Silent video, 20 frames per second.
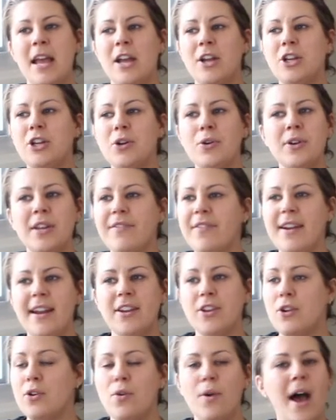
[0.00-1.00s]
You don't
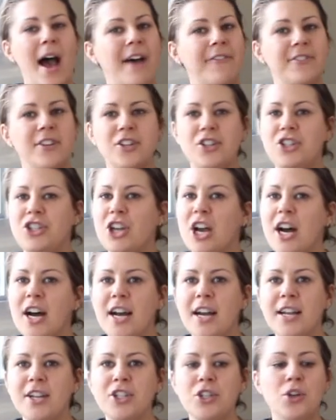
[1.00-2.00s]
have to
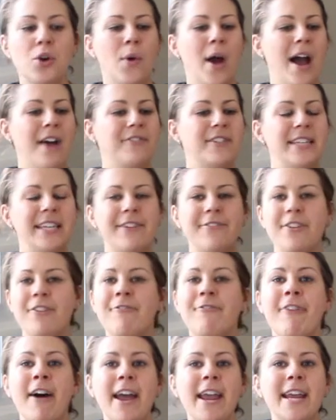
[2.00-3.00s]
judge, you don't have to give
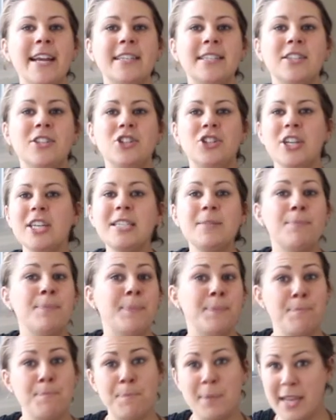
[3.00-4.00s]
advice, just
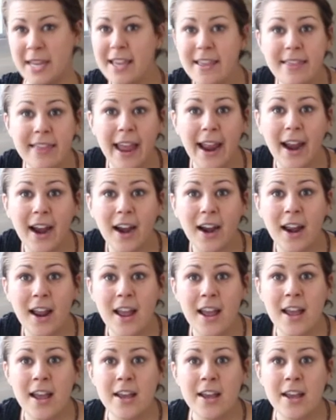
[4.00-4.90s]
be there.